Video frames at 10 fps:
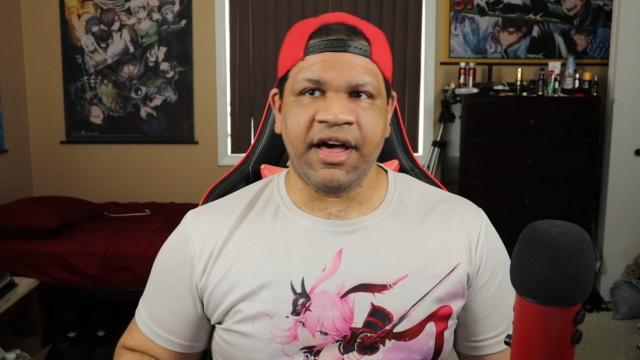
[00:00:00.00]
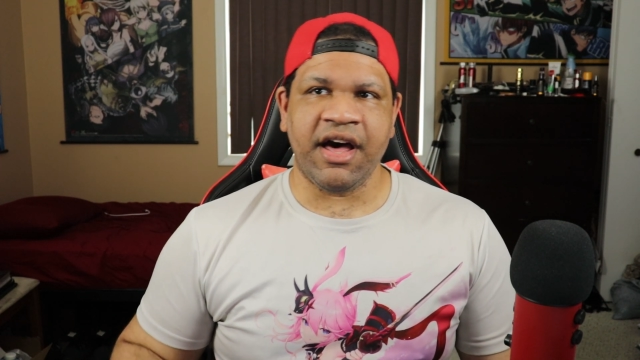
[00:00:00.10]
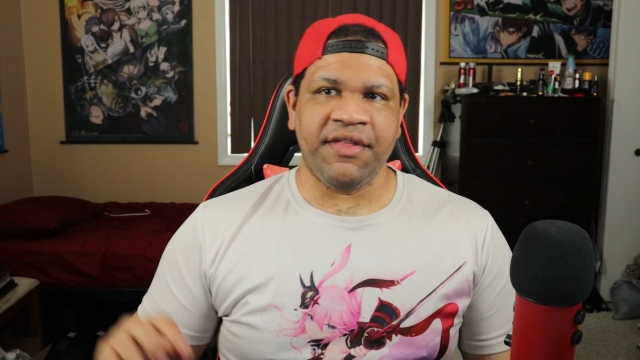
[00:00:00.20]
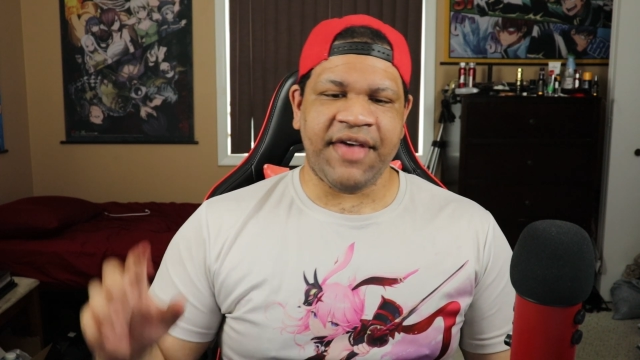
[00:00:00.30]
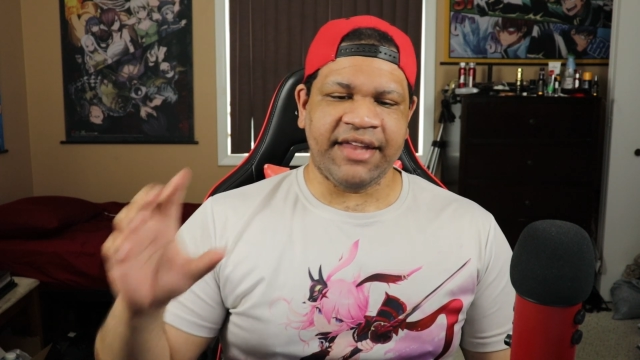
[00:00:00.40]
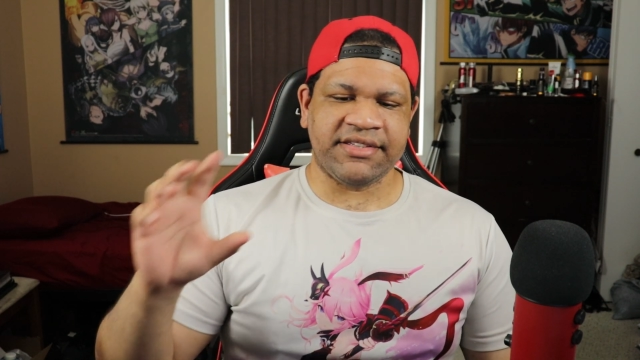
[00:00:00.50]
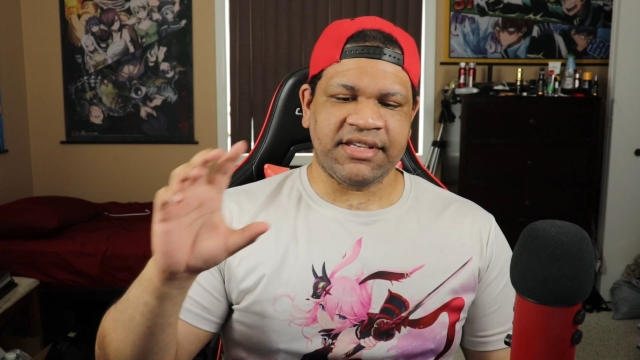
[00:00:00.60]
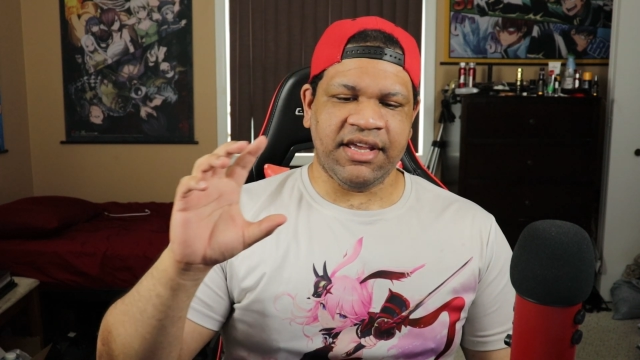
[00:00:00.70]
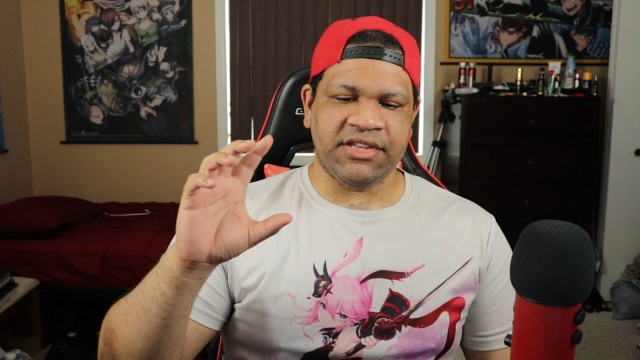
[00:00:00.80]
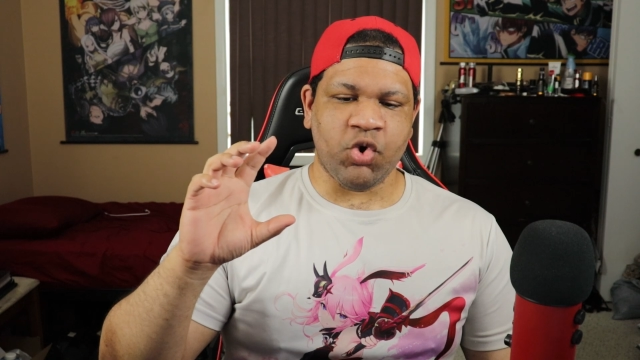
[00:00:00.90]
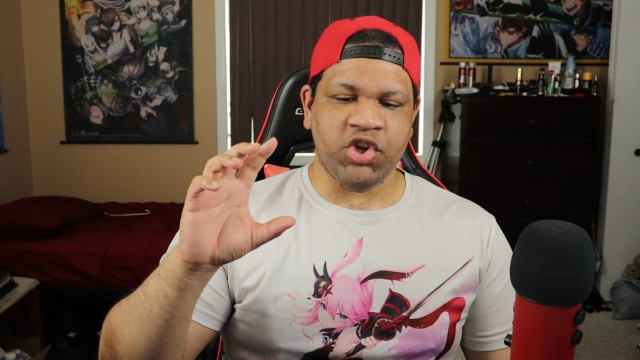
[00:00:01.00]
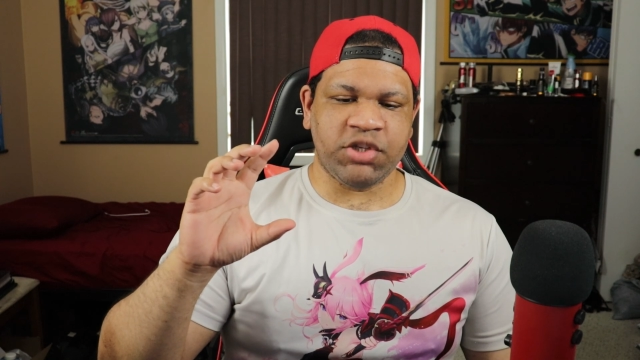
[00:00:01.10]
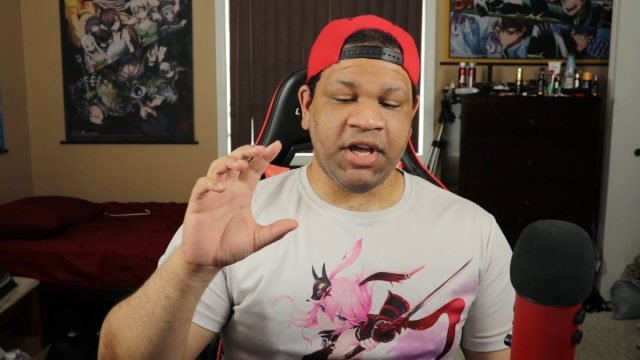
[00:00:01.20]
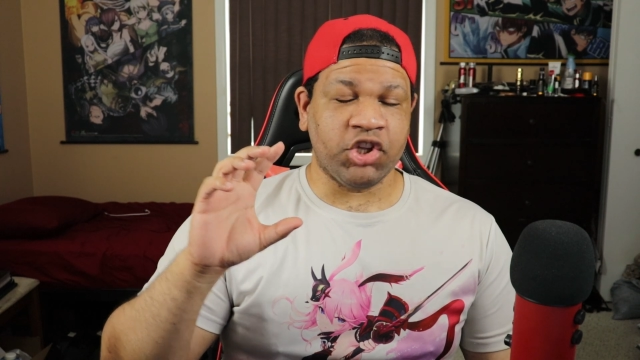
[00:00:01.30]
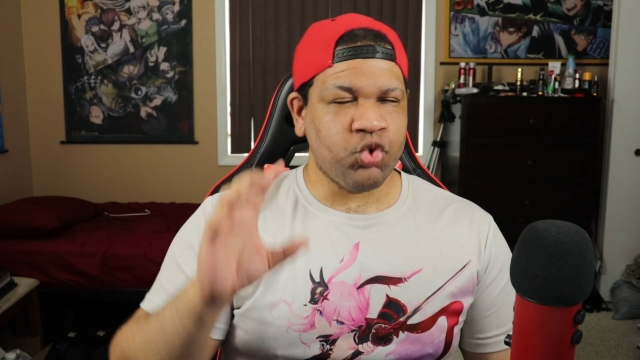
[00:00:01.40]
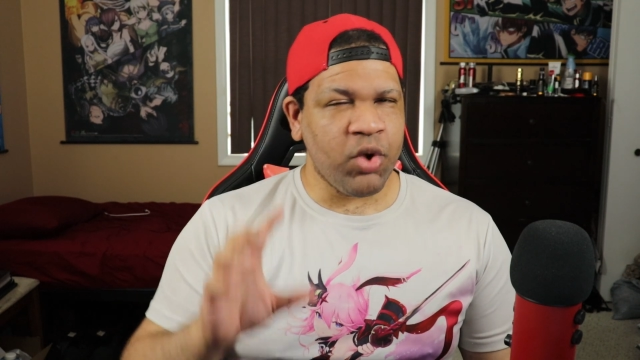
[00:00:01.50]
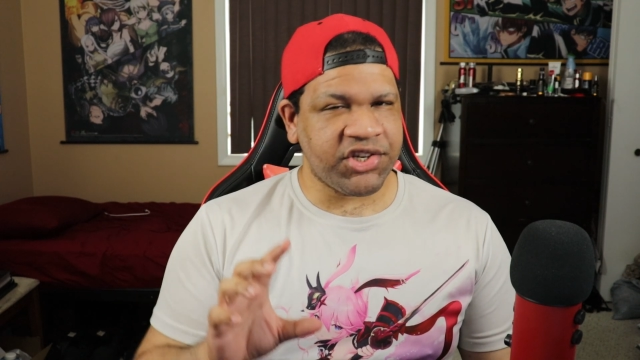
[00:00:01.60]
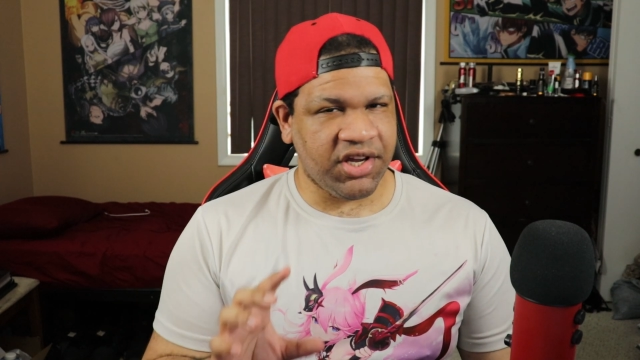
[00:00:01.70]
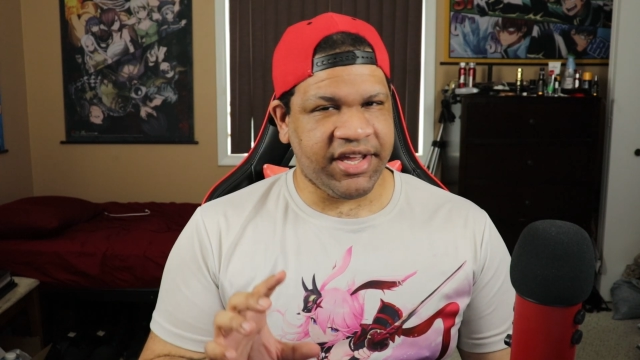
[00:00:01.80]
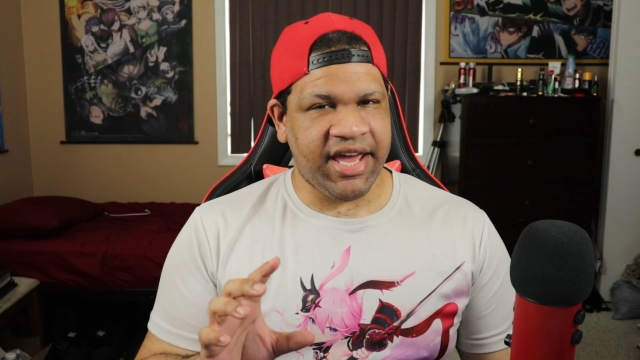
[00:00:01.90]
that it's going to be on
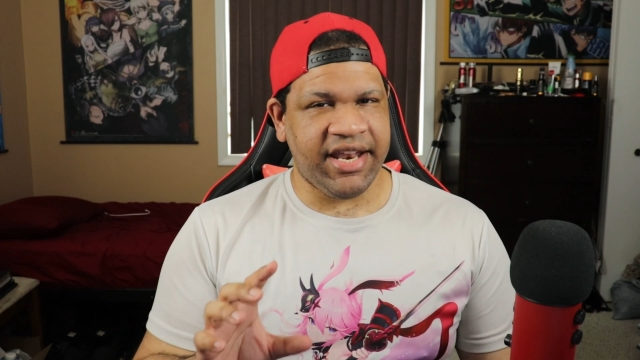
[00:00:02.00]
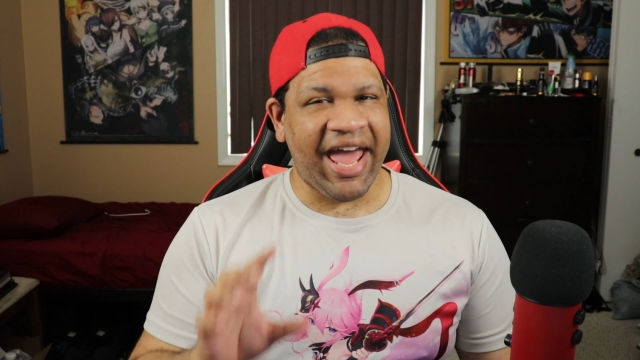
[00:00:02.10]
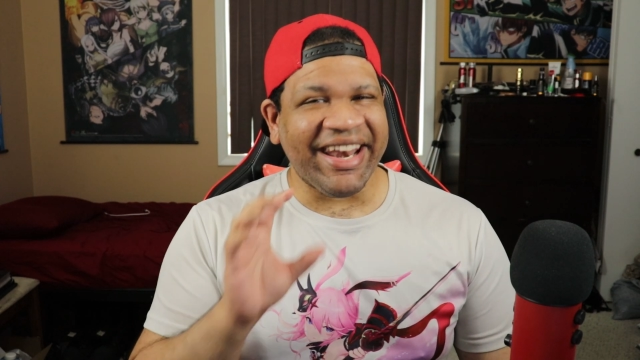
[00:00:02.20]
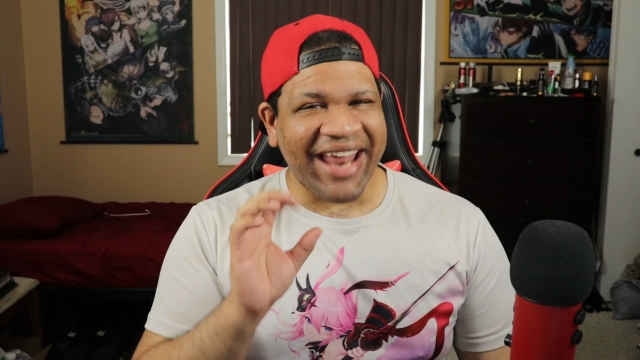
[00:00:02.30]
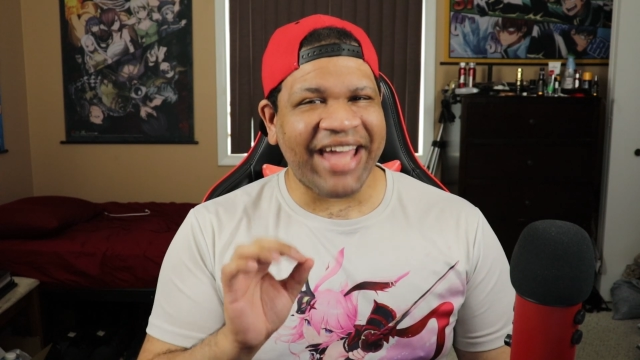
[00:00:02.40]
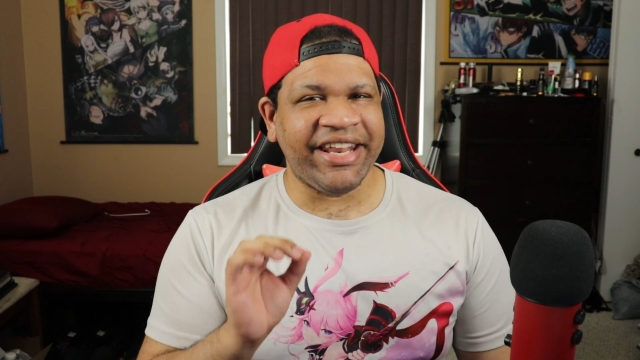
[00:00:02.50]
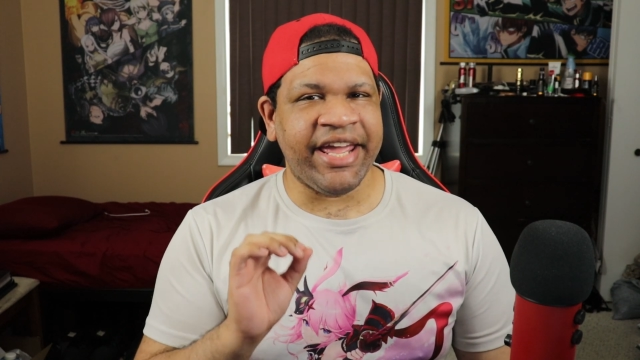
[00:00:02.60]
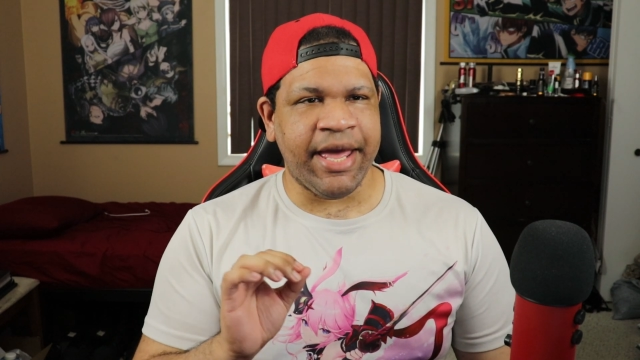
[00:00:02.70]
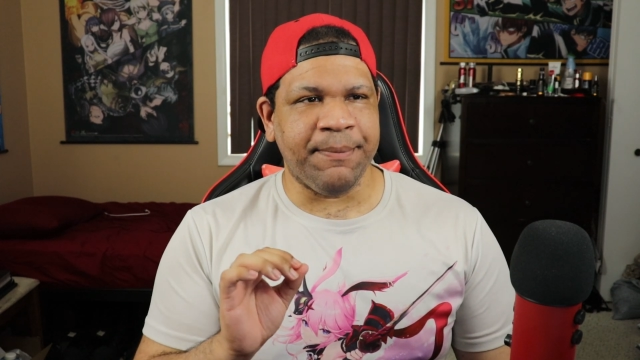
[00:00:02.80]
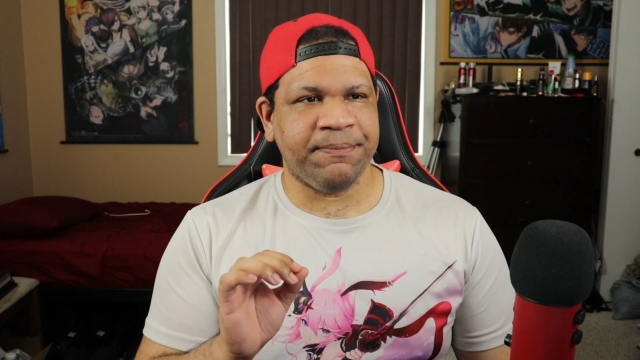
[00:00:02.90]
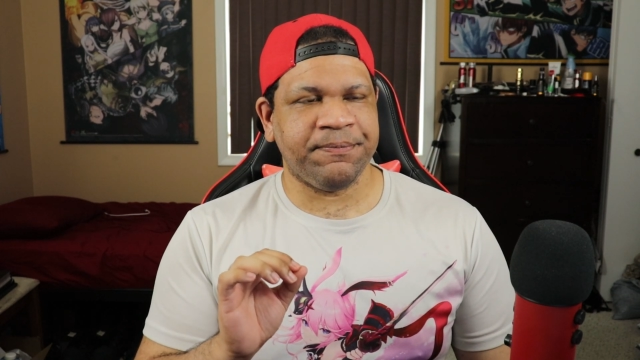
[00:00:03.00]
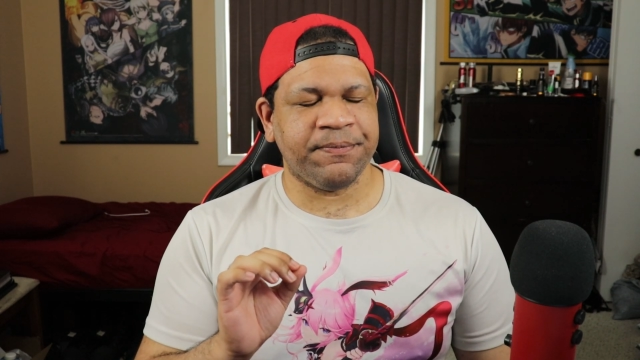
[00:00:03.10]
Twitch again at 9 a.m.